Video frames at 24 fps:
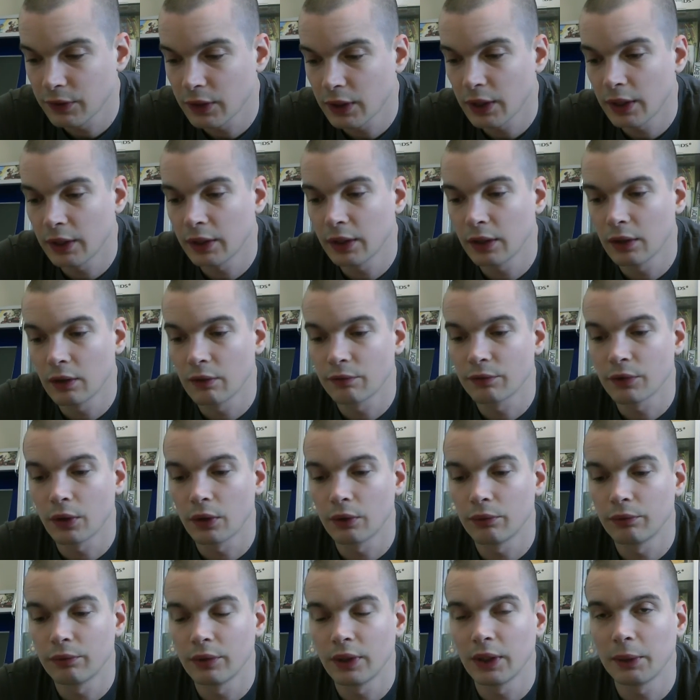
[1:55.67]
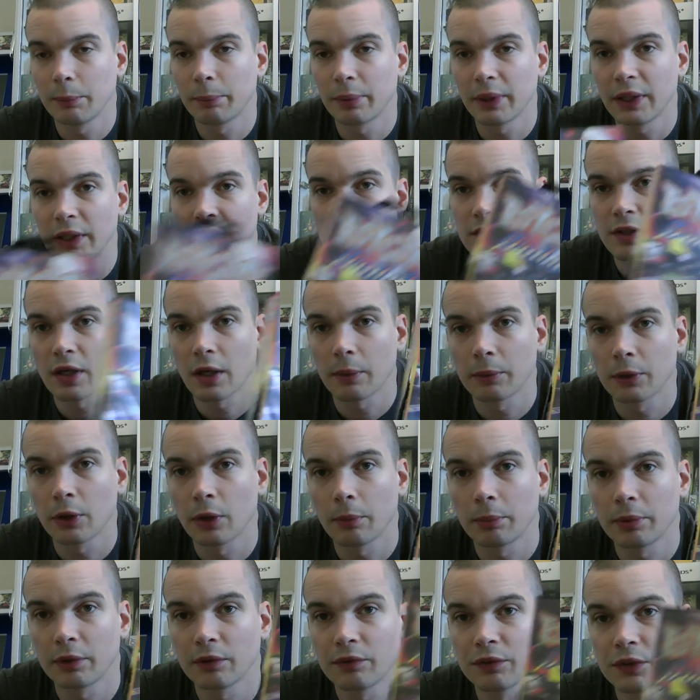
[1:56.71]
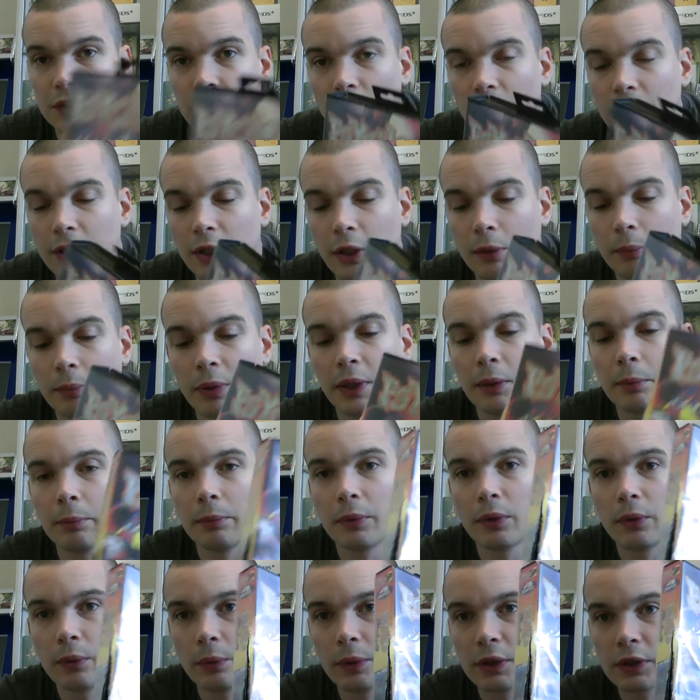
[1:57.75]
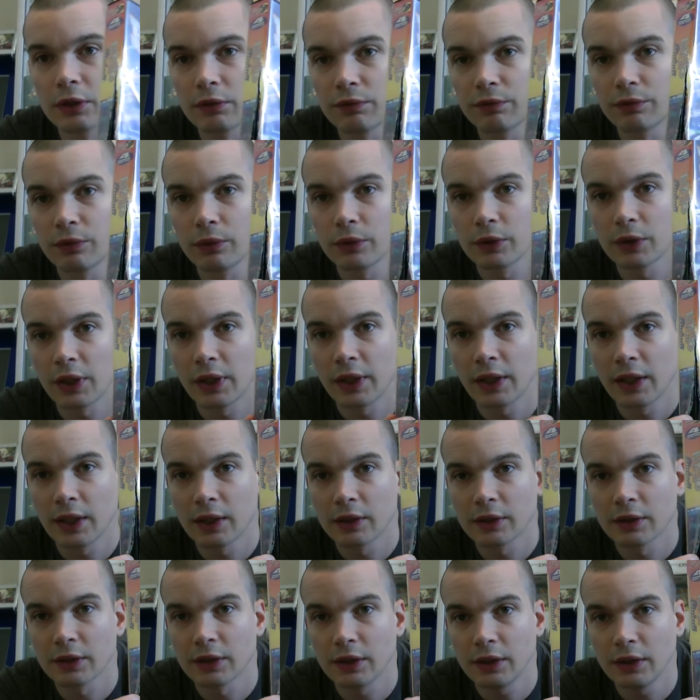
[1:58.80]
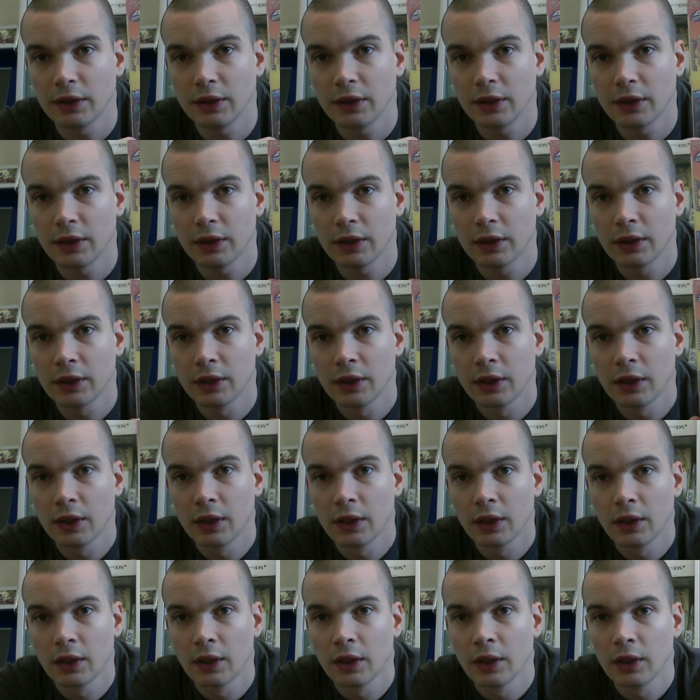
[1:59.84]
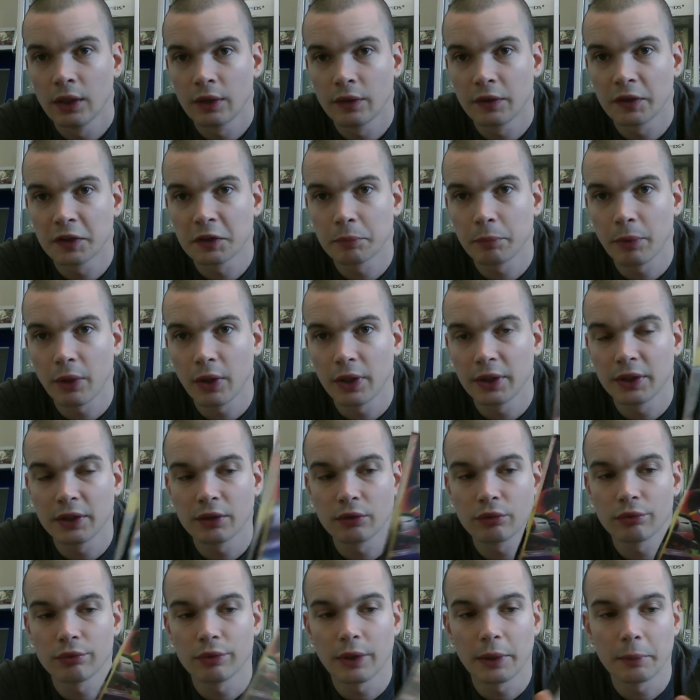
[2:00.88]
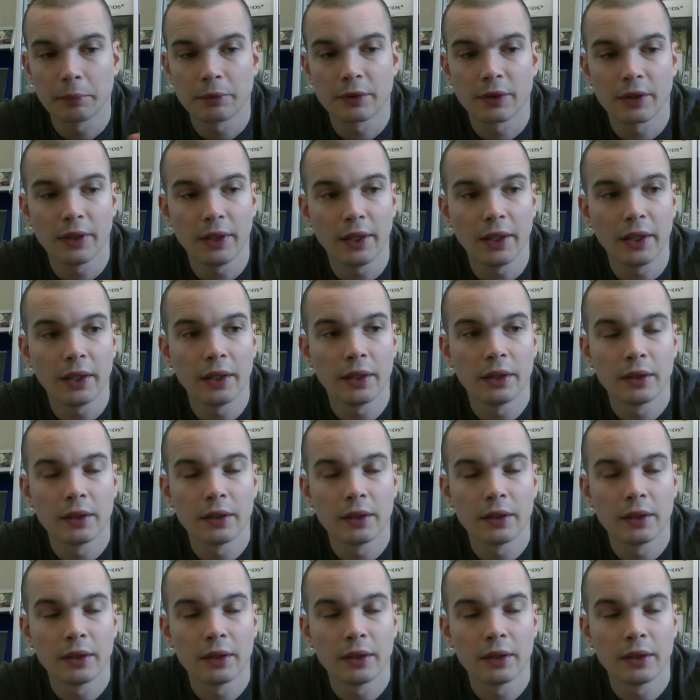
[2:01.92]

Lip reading: And then I've got a really beat up copy of Psycho Pinball, which unfortunately has the spine is ripped there,